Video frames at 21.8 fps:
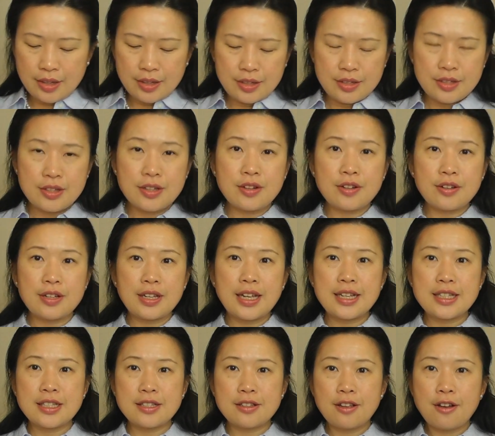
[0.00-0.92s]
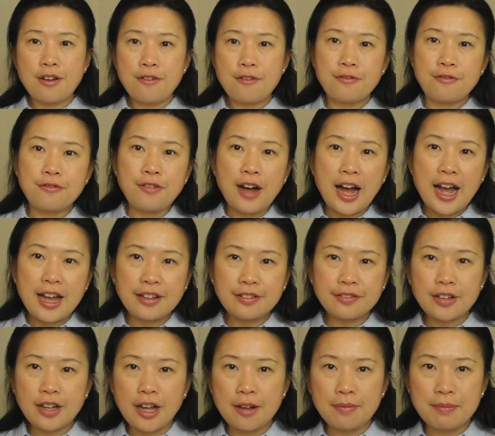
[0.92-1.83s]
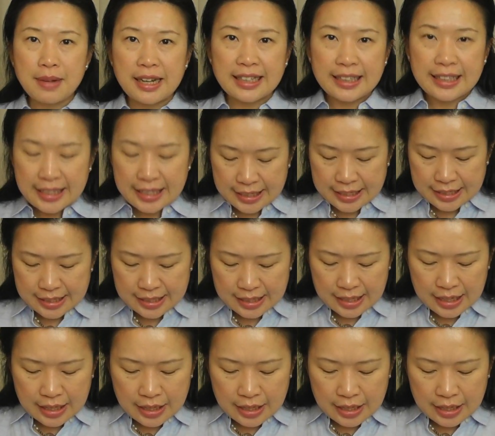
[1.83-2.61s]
So that's 5 on my list: